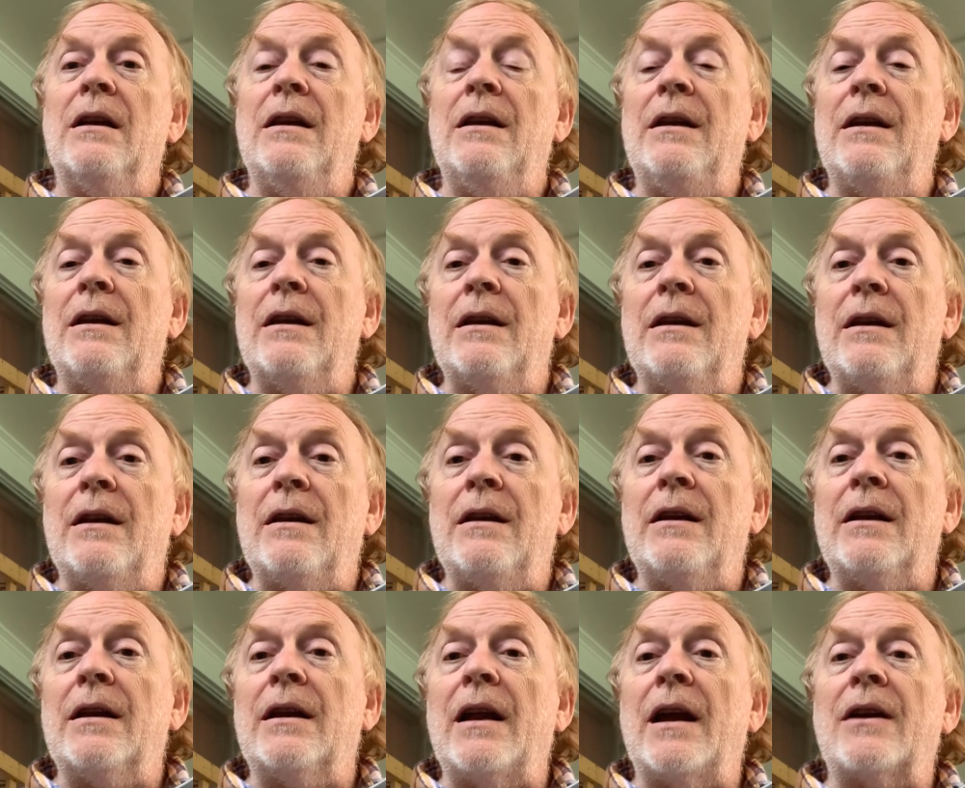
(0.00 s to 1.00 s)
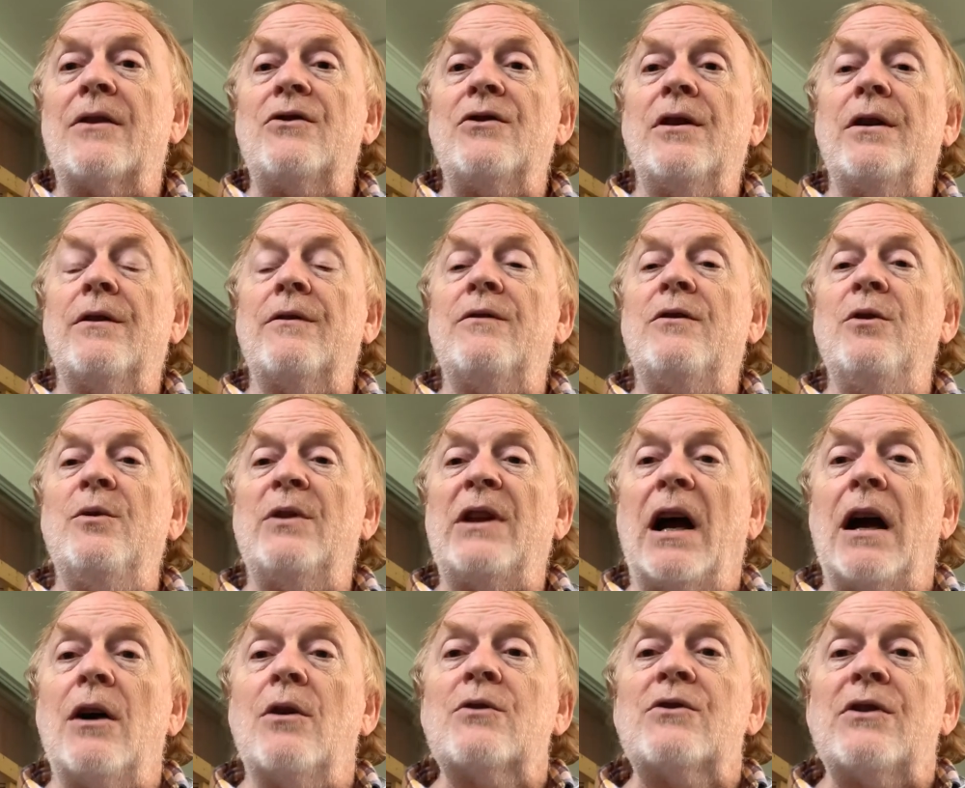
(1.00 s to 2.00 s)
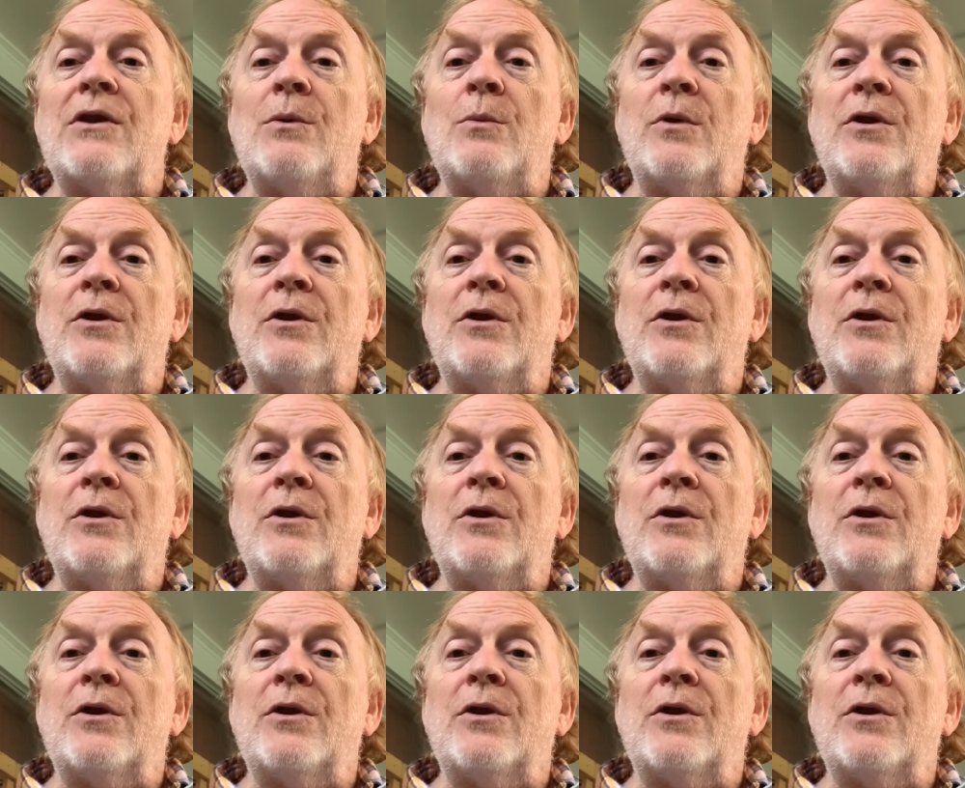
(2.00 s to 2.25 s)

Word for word: did in the election of 2000,